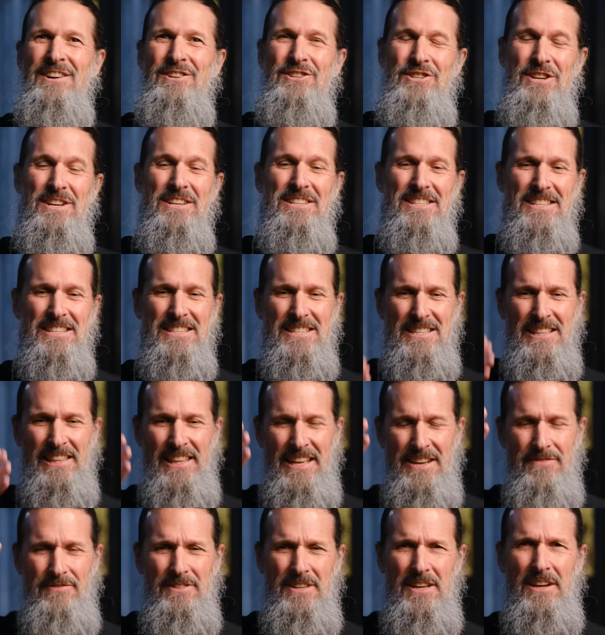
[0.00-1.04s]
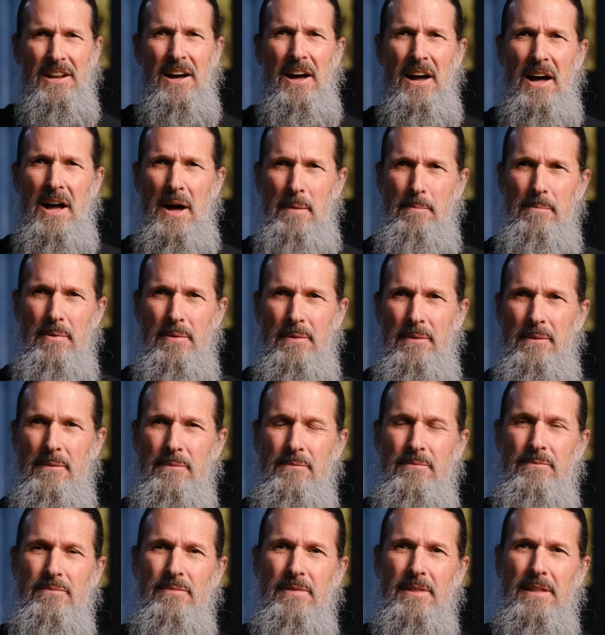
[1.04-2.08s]
Jesus lifted up
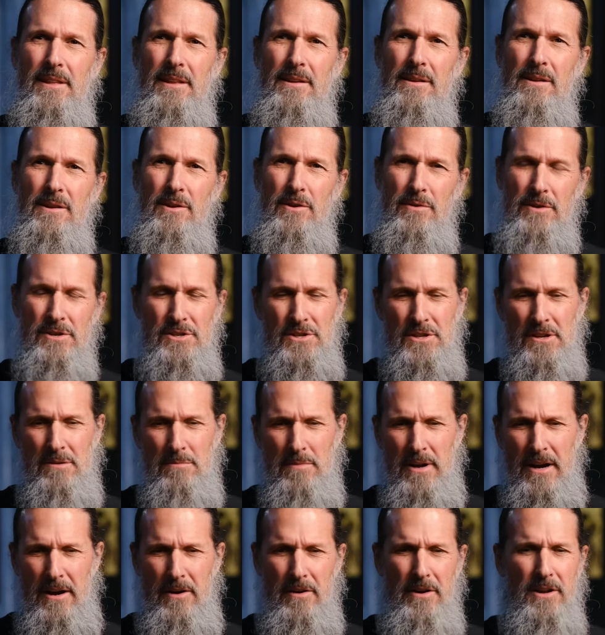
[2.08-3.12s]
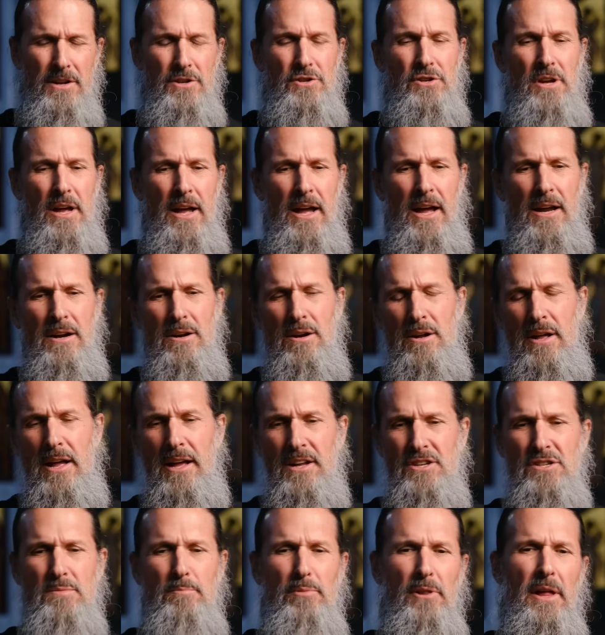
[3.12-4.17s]
Christian marriage and
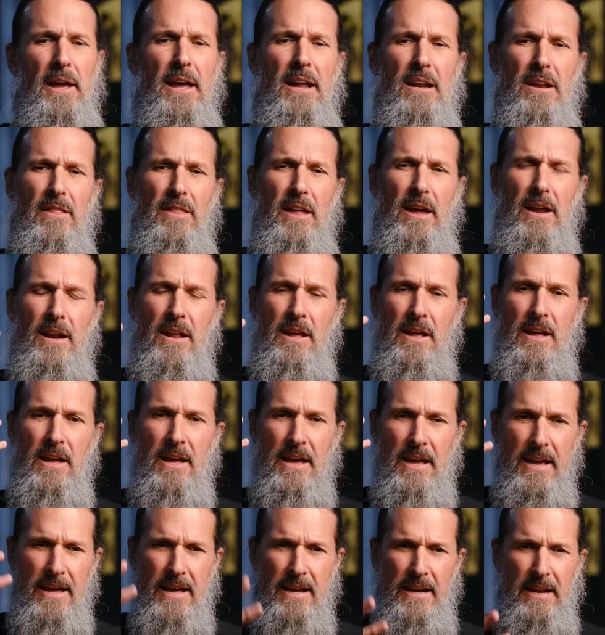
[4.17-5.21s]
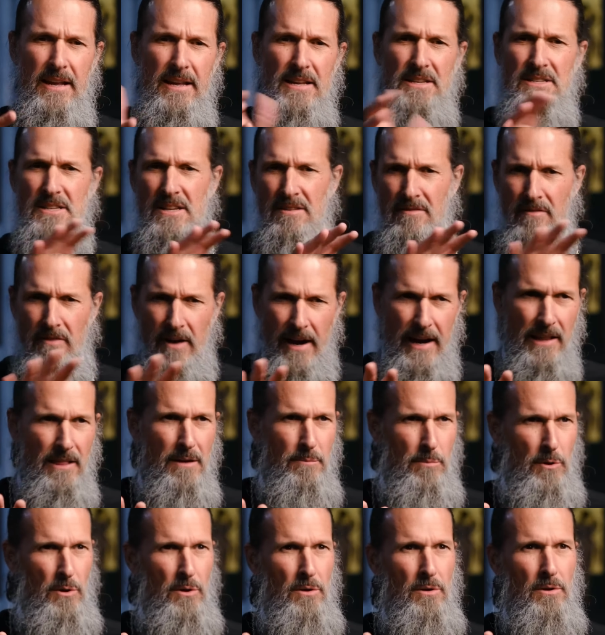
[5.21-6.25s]
explained that it is
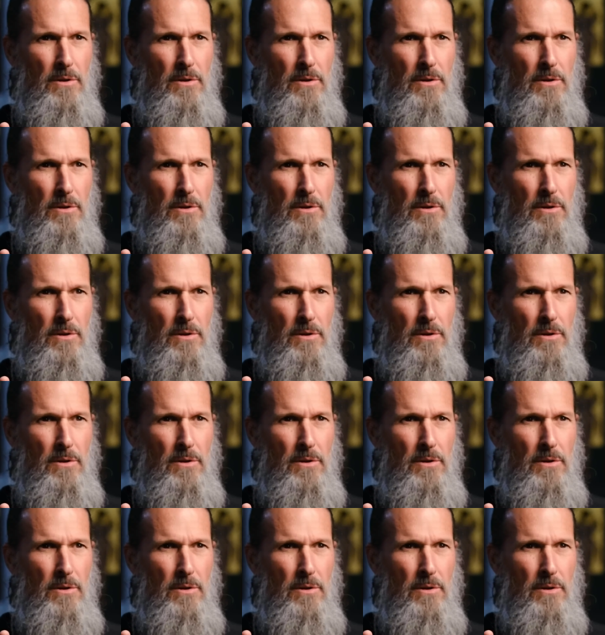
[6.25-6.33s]
inviolable,